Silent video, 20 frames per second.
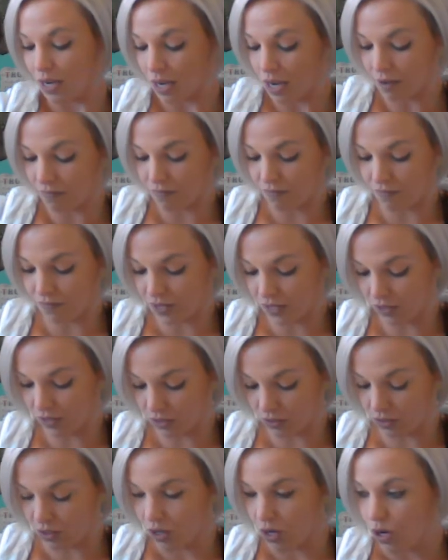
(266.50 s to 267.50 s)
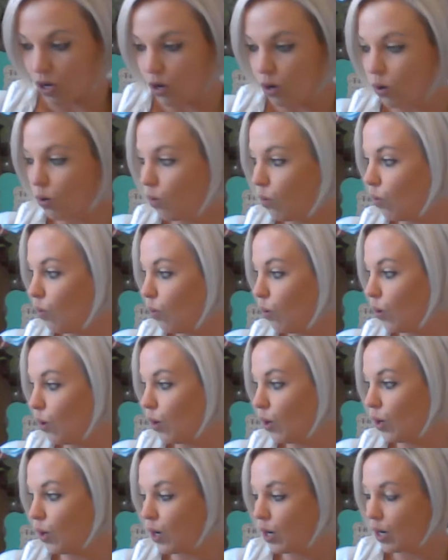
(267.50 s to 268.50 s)
a fill
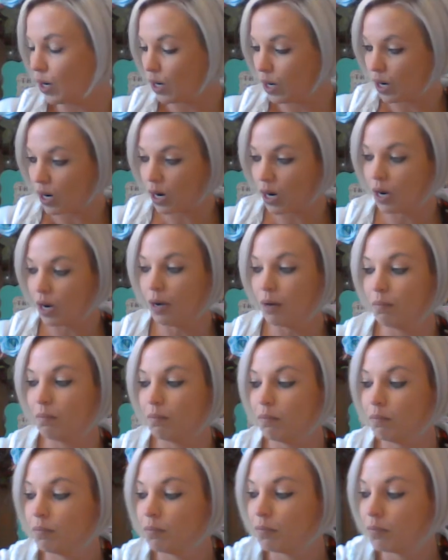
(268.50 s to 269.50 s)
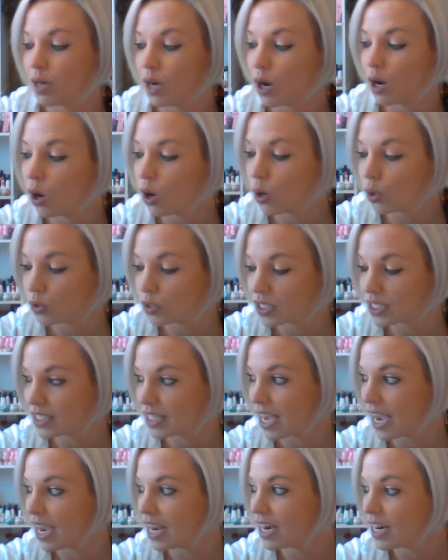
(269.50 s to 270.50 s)
or um, a whole
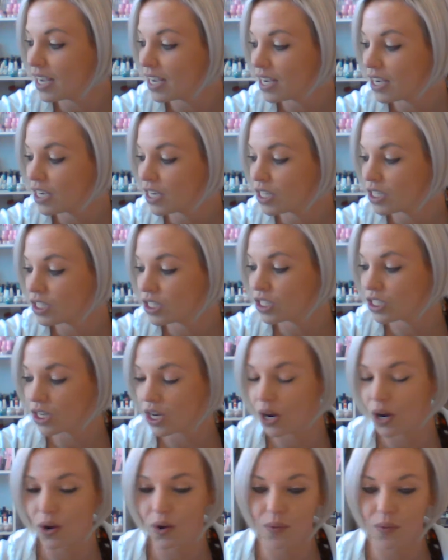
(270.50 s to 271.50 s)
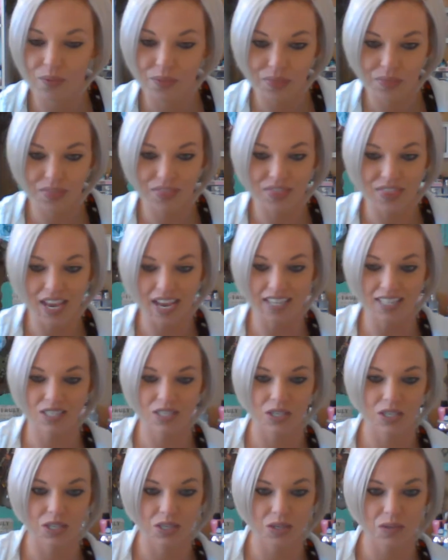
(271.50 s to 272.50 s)
set. So
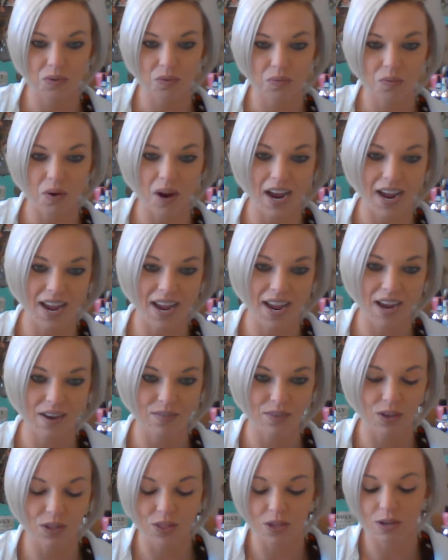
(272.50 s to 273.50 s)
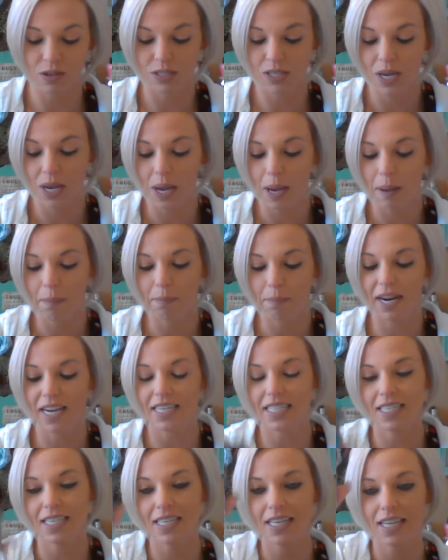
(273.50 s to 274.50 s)
that's why I have all those. But I
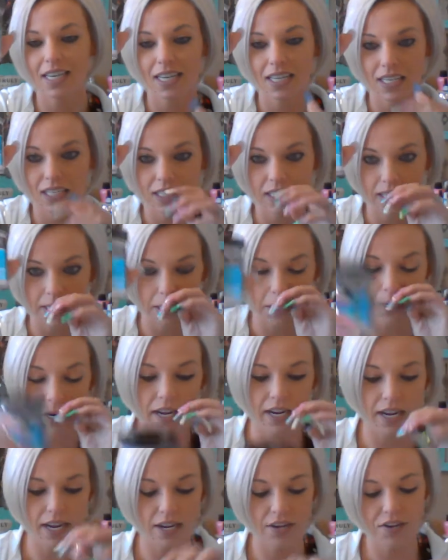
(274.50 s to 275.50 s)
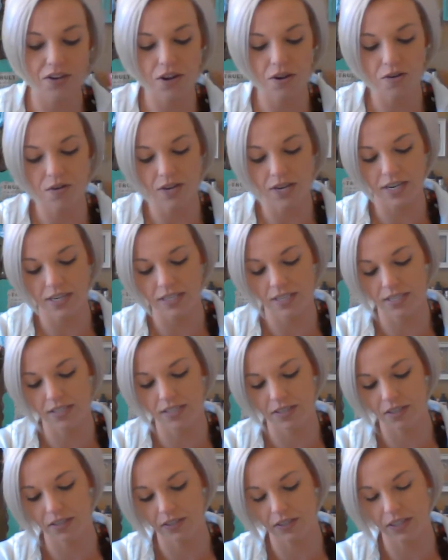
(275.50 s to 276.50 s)
did get a clear and I
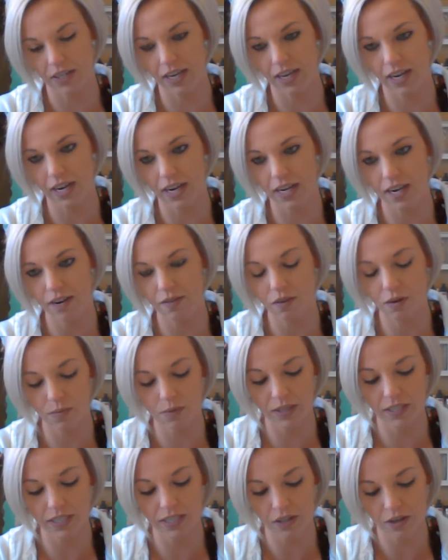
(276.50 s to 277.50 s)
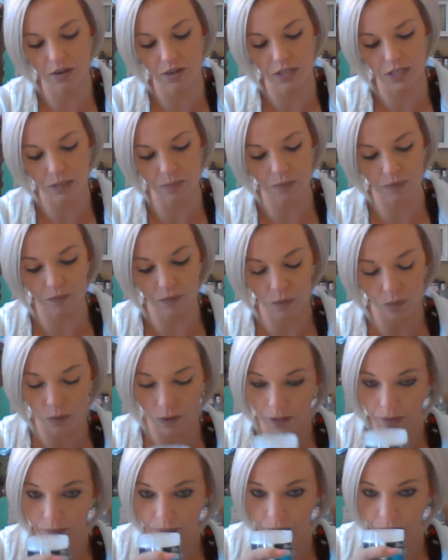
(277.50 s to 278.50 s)
noticed, and I never really noticed before,